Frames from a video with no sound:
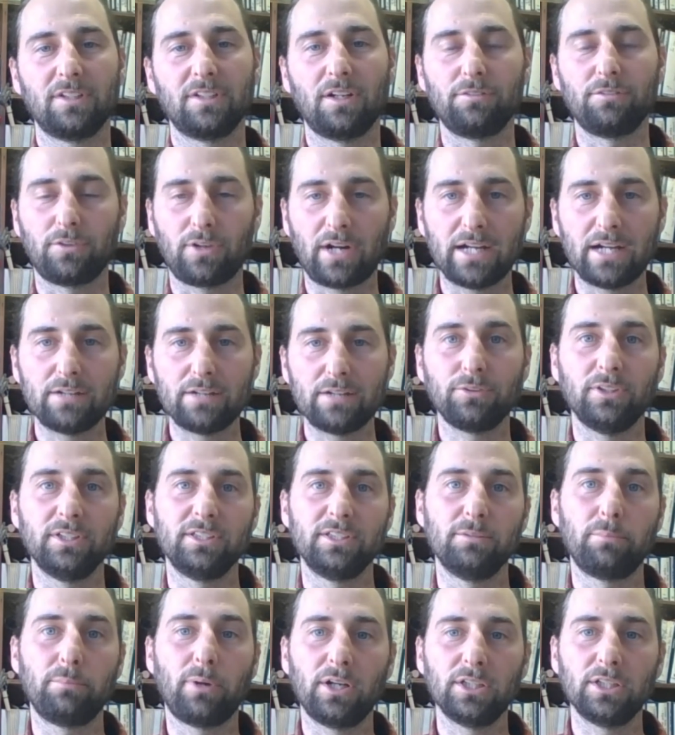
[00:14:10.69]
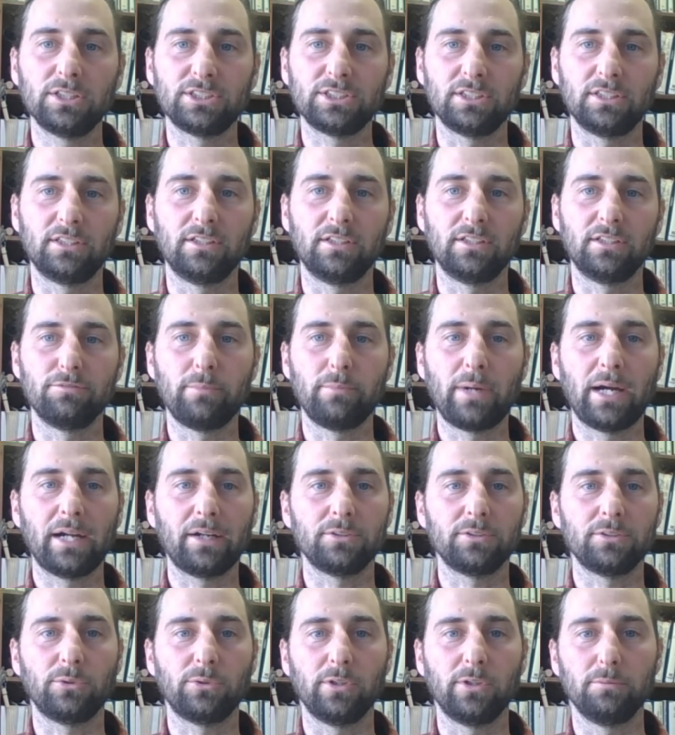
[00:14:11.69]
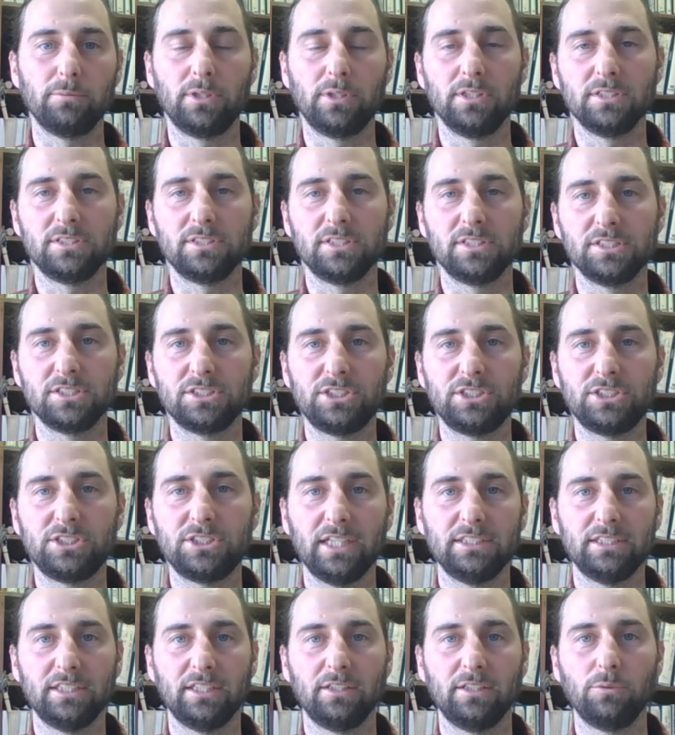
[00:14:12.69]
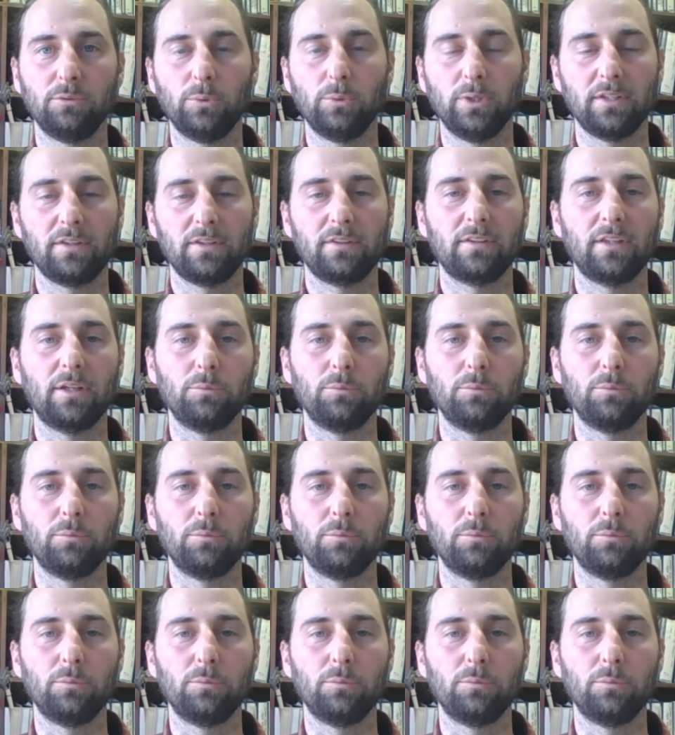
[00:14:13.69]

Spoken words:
arrival and departure of migratory birds is changing